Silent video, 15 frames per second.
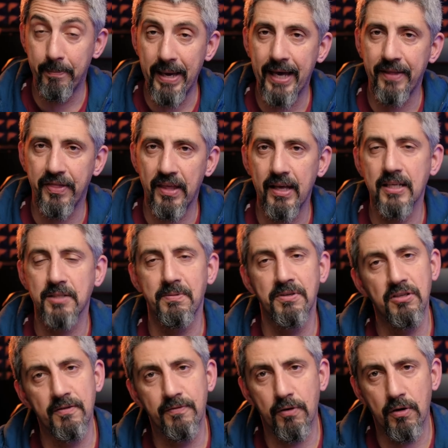big thing,
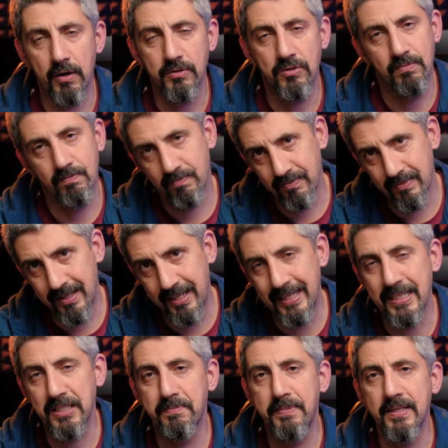especially for
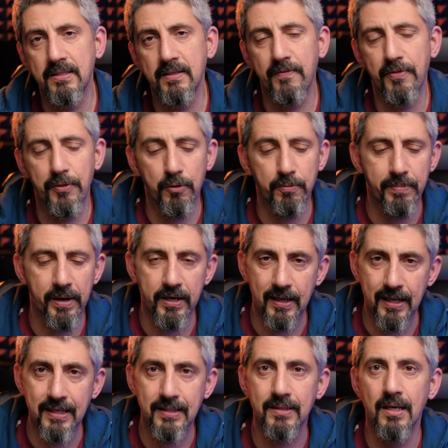inexpensive third-party
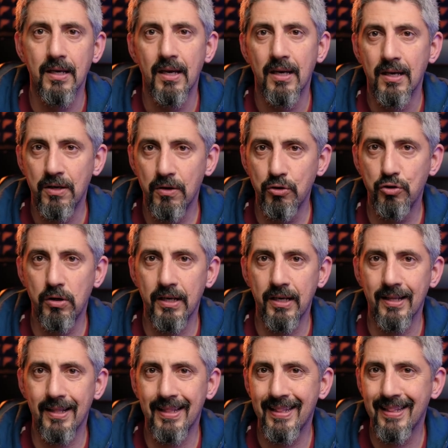lens.
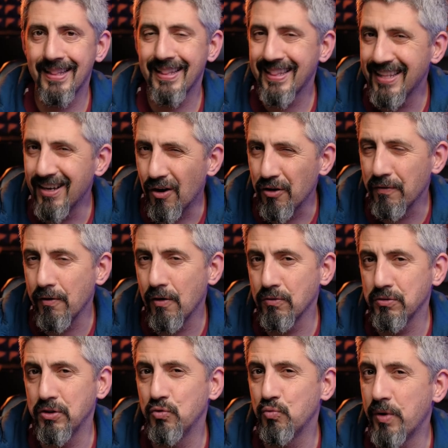Usually,
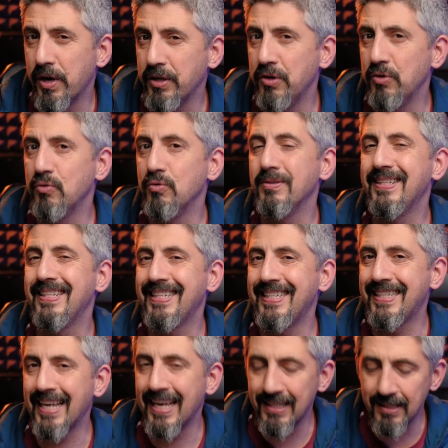autofocus is where you
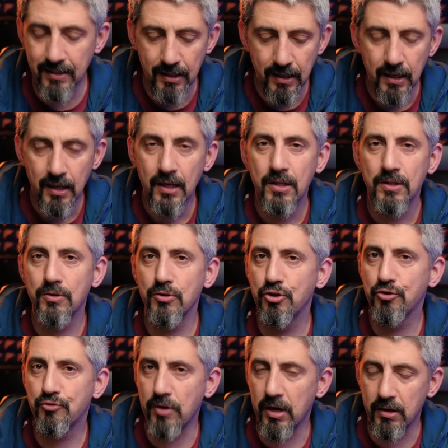tend to
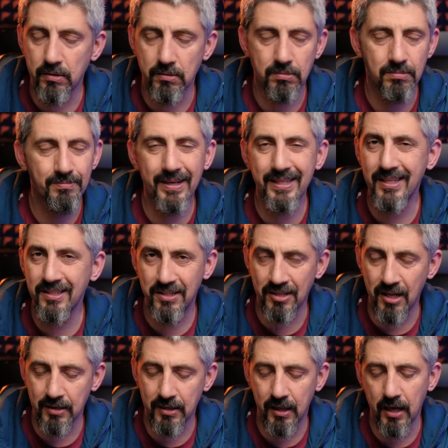struggle, but this is
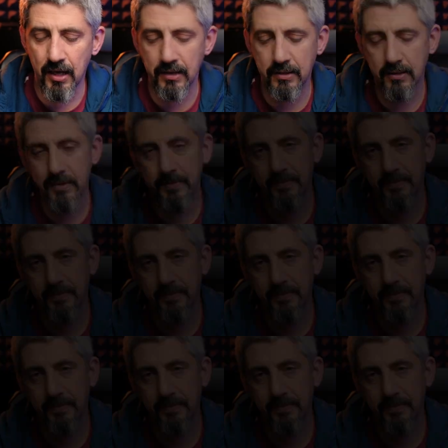not the case.